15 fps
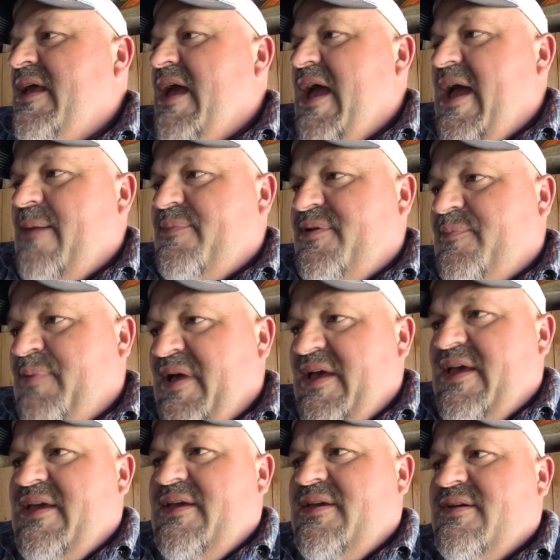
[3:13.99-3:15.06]
apt to
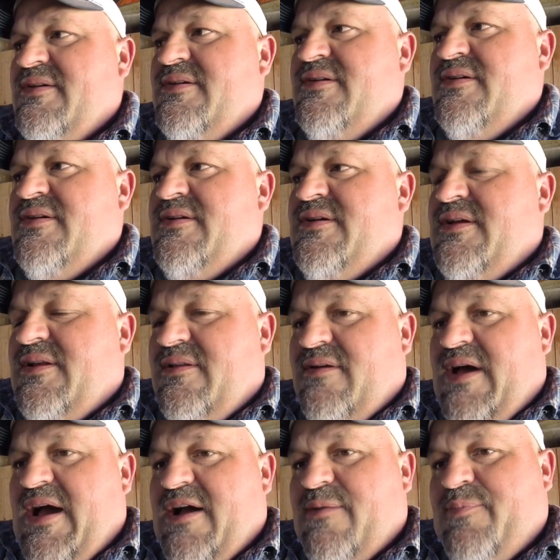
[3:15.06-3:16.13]
pay a
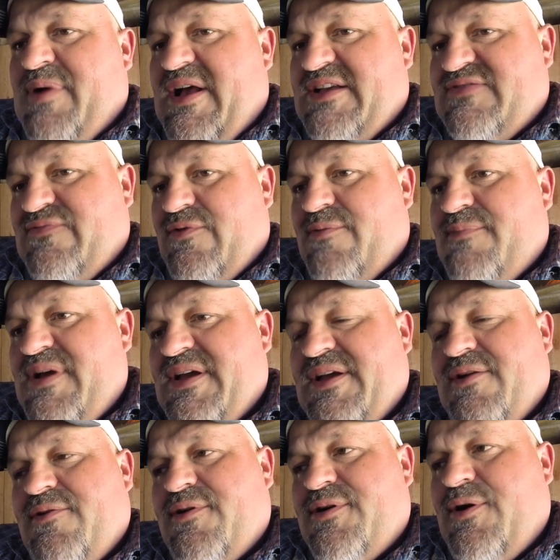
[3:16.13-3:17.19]
little higher price for a big
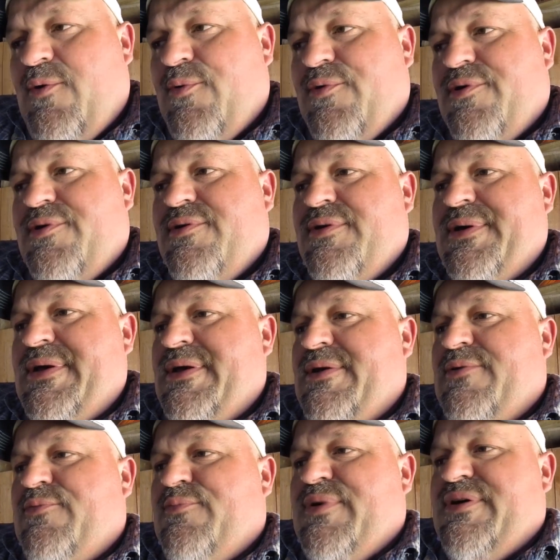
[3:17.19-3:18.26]
ear of corn,
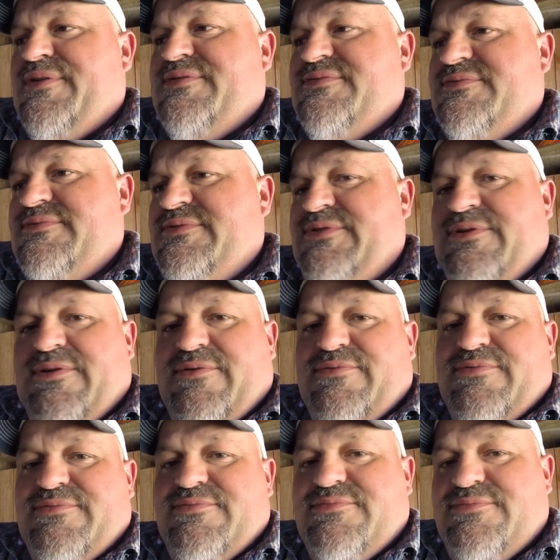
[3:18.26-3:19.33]
but you
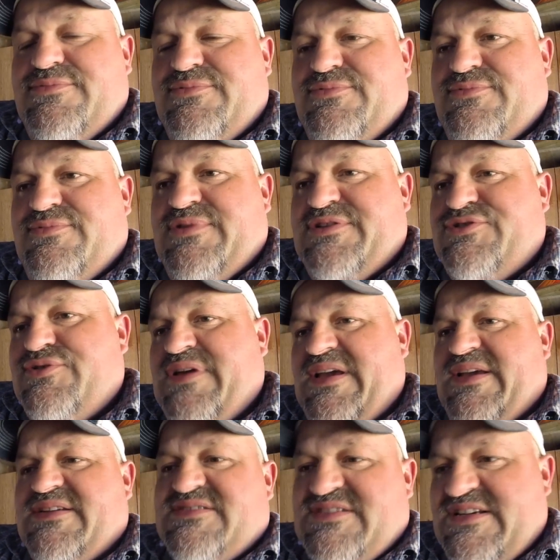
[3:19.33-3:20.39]
know that you
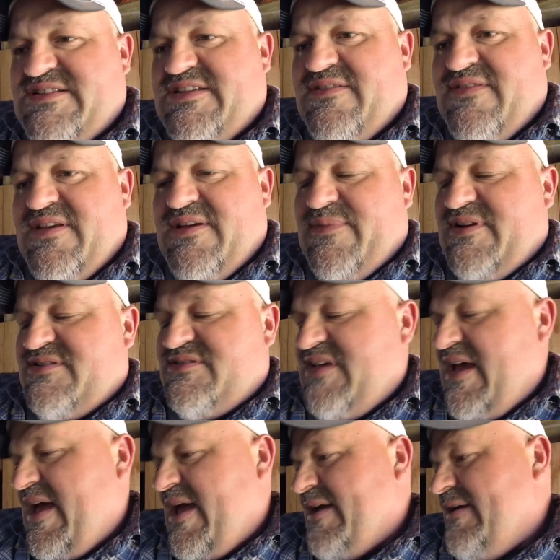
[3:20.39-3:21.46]
can't get 60 of them in a
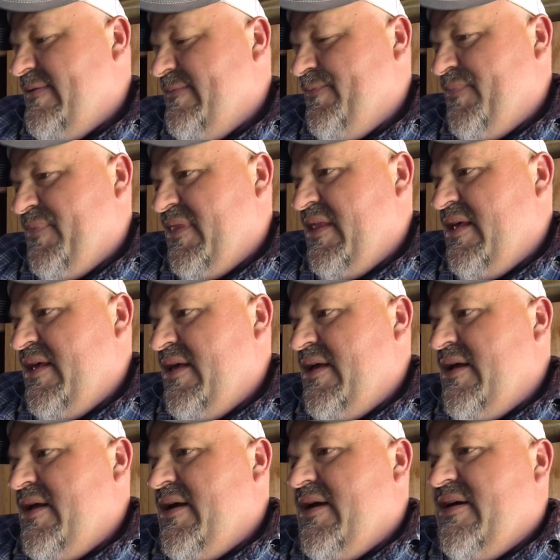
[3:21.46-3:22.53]
sack.
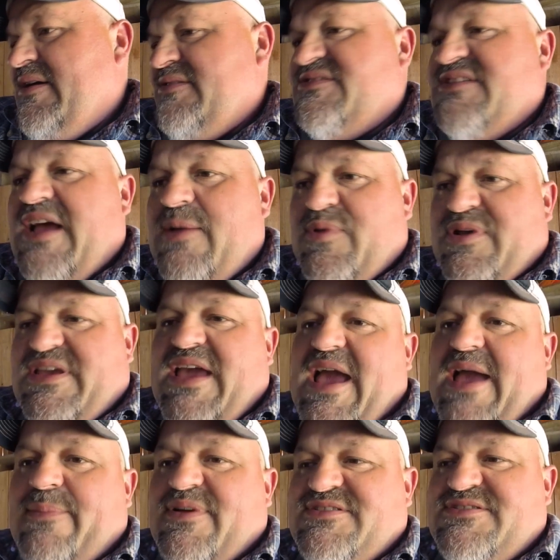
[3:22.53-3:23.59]
Same with
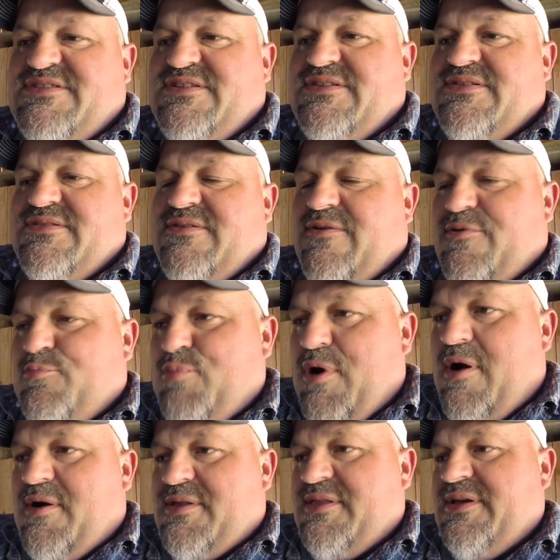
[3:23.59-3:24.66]
cabbage or
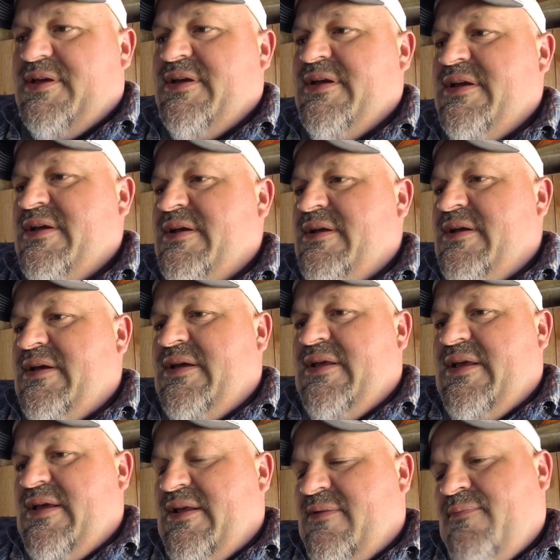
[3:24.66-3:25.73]
broccoli.
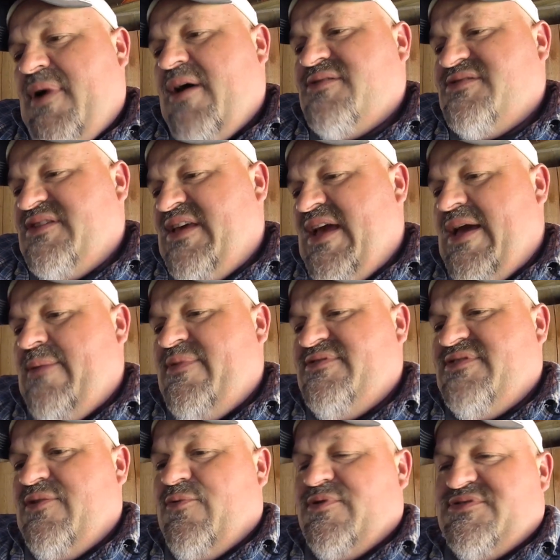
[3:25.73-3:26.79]
In a box of cabbage,
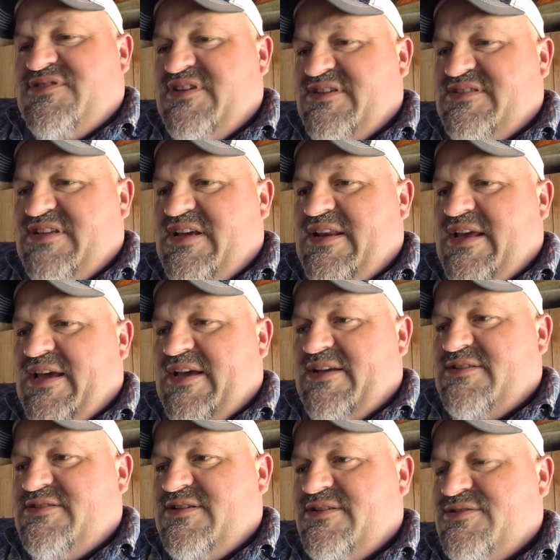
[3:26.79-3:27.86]
they want 16
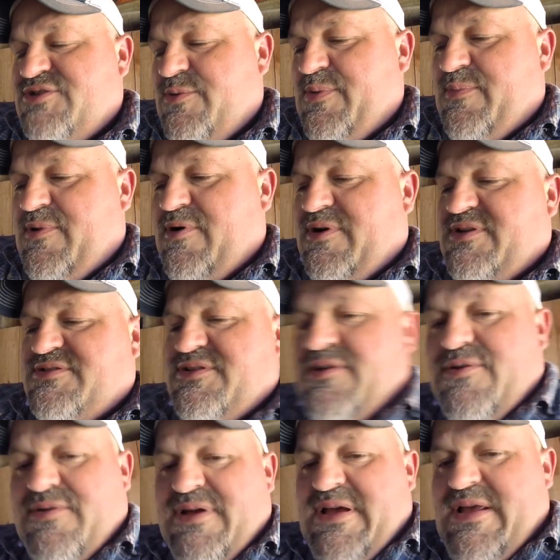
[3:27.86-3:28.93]
heads. Supermarkets
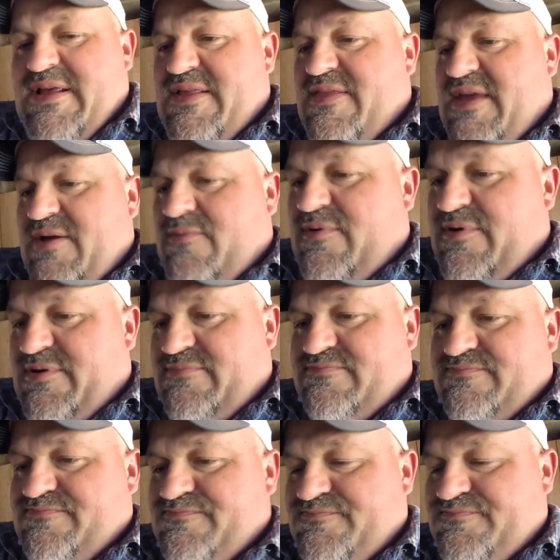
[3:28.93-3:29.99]
do. They want